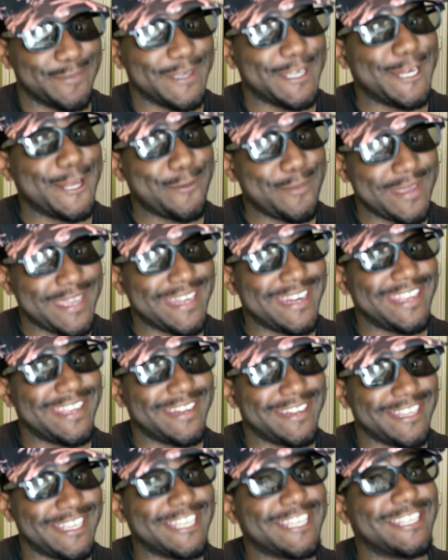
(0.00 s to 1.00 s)
been a
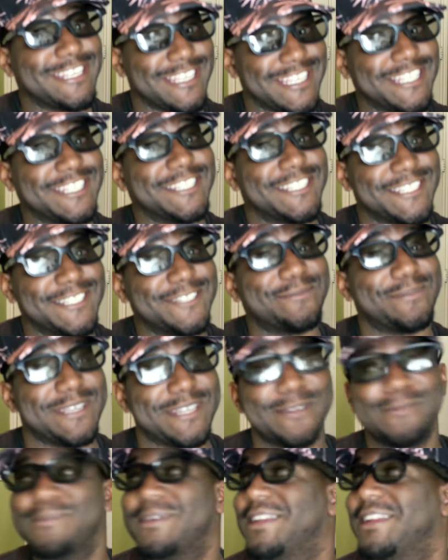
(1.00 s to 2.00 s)
minute. It's
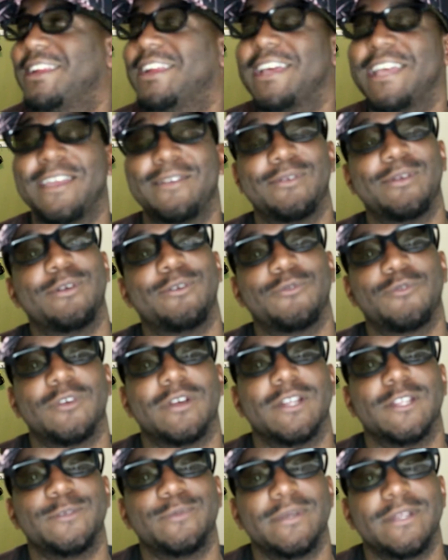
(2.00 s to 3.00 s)
been a minute. I ain't even gonna
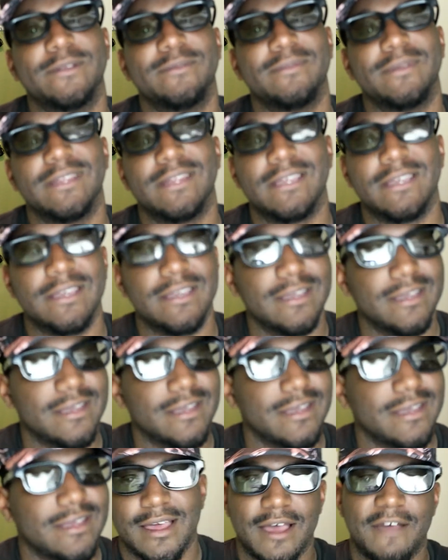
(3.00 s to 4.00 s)
front. It's been a minute.
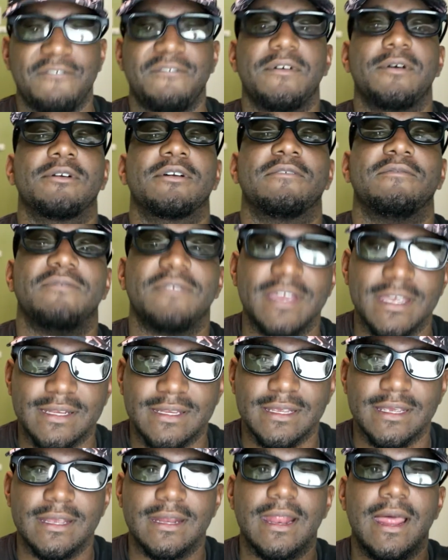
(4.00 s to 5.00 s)
I felt
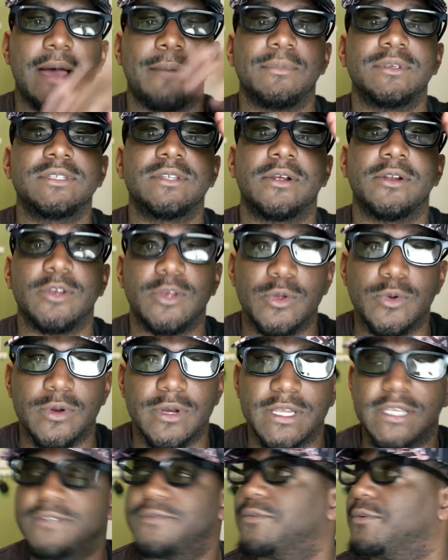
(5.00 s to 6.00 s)
convicted. I'm gonna start
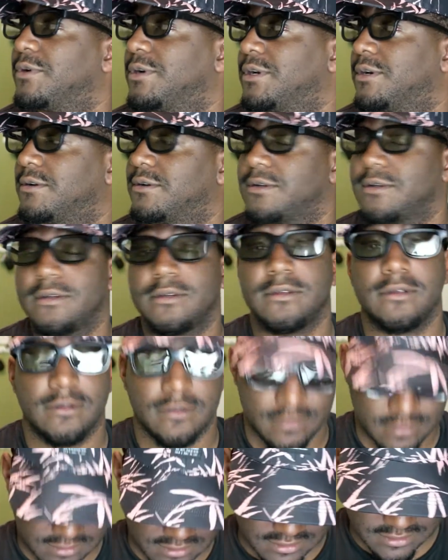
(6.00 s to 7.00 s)
doing these for real.
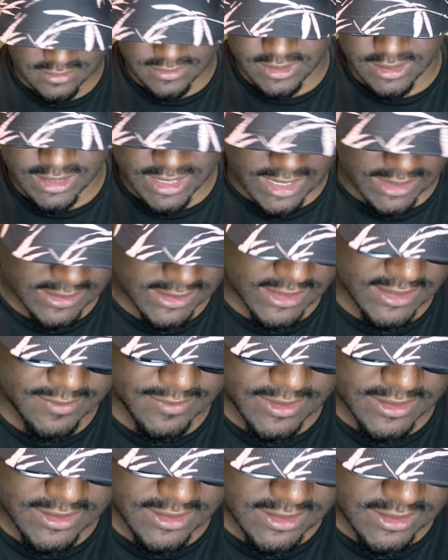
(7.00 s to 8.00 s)
I got text
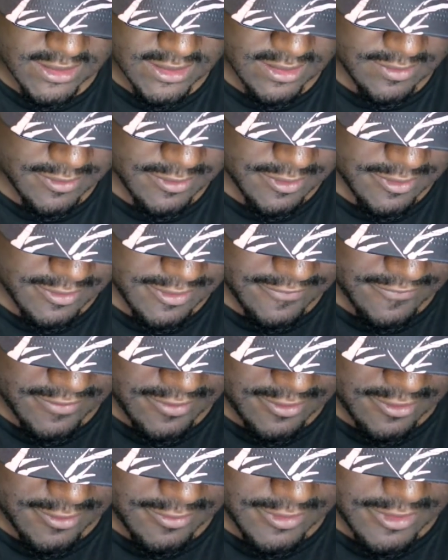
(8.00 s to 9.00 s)
messages. Let me put my
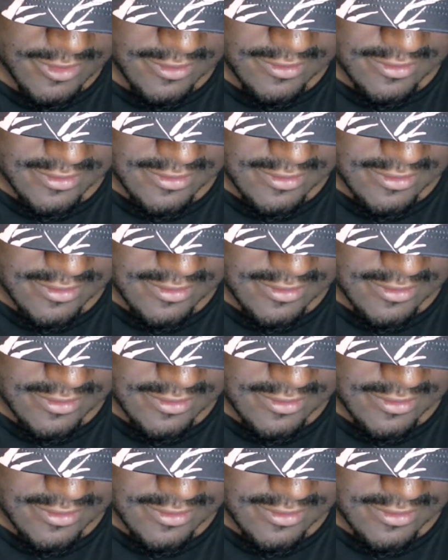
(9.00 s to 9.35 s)
phone on mute.